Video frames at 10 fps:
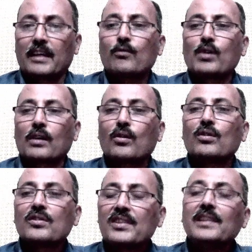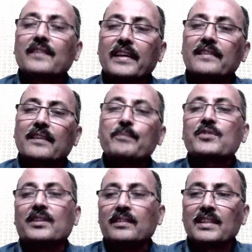We are going to see 3 sums
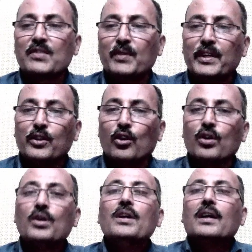in this video.